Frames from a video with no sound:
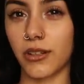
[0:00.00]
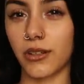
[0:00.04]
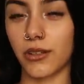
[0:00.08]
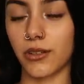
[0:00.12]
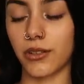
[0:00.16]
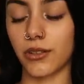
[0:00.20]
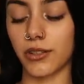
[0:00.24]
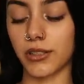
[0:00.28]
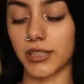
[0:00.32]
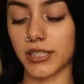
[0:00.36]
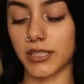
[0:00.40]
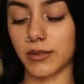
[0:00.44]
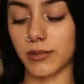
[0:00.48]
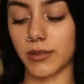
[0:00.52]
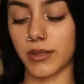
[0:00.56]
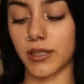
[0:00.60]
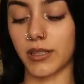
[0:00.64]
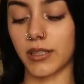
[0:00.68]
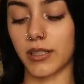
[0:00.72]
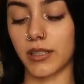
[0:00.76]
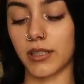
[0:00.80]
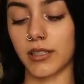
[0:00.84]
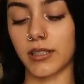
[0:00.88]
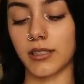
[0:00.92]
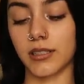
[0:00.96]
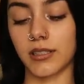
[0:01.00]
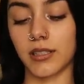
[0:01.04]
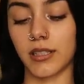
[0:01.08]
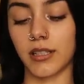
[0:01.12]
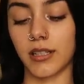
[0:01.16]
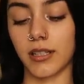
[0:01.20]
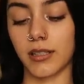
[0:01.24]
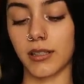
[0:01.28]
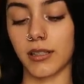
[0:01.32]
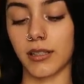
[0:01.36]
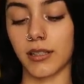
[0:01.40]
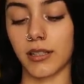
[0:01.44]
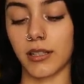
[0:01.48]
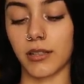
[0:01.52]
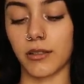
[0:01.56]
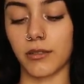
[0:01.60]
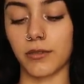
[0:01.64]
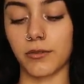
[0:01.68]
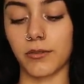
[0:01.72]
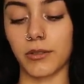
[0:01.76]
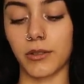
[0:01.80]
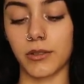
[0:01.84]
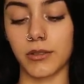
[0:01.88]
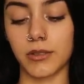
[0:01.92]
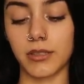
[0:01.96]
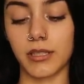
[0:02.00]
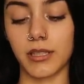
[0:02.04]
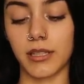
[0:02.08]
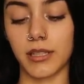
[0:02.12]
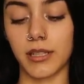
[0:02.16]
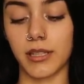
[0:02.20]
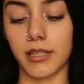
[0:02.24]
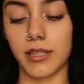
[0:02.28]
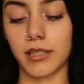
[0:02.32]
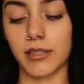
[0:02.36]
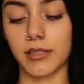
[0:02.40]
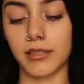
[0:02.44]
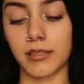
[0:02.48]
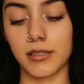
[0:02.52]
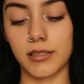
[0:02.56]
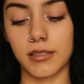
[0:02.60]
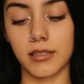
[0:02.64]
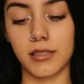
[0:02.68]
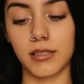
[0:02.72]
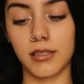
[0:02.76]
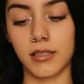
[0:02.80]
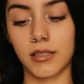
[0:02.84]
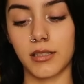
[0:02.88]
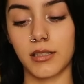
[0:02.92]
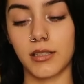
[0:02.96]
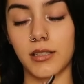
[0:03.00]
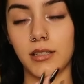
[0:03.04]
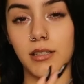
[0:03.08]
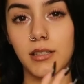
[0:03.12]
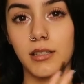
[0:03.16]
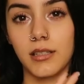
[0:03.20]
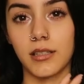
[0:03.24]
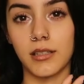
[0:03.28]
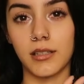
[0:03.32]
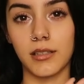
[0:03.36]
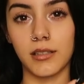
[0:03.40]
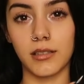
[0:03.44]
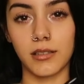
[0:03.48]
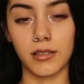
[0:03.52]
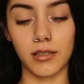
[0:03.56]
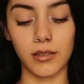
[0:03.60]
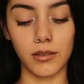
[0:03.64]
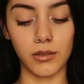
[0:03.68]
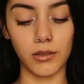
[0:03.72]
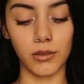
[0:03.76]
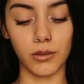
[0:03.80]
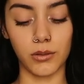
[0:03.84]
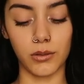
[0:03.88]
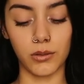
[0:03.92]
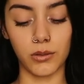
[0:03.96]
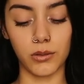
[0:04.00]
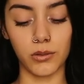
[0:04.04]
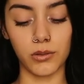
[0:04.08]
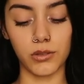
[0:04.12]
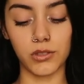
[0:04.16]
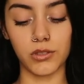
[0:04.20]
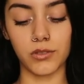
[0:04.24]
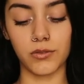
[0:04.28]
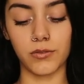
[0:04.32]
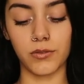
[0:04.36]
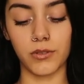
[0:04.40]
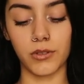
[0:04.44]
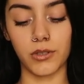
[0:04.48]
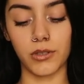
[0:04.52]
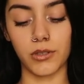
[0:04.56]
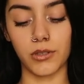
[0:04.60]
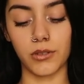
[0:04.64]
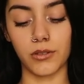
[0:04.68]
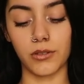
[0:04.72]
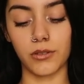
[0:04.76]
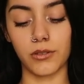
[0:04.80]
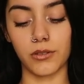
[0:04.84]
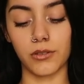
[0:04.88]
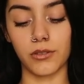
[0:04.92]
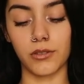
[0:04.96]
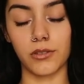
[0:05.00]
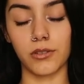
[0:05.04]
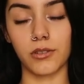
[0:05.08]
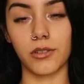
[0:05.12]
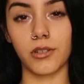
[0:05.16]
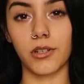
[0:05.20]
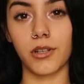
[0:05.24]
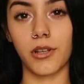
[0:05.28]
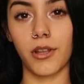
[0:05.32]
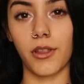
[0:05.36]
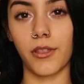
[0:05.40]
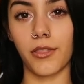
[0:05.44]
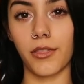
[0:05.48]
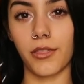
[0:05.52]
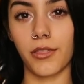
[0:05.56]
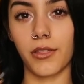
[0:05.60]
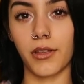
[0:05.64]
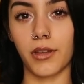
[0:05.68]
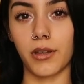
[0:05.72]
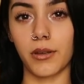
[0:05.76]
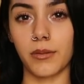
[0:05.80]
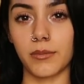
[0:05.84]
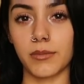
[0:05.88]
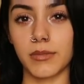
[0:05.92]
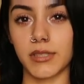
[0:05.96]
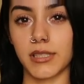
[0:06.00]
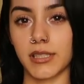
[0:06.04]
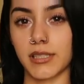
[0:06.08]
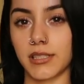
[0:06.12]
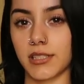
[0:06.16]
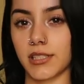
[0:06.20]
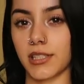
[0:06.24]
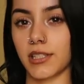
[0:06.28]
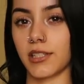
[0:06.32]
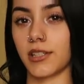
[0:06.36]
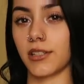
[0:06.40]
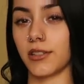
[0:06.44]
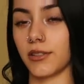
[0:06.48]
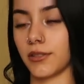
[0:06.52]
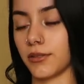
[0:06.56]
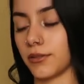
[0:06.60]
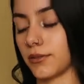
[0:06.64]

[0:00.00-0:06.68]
I don't explain it, I like how it feels. And it has the little holes for your thumbs, that's cute.